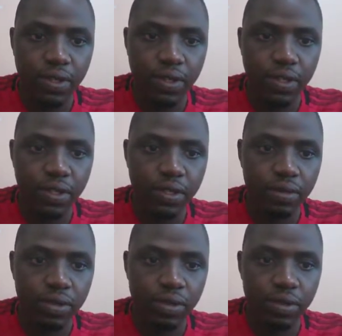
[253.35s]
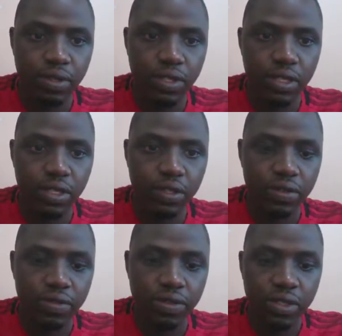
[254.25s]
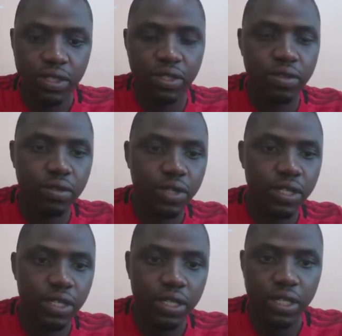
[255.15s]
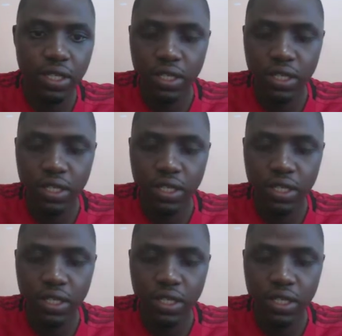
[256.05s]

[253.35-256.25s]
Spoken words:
Then we should have required.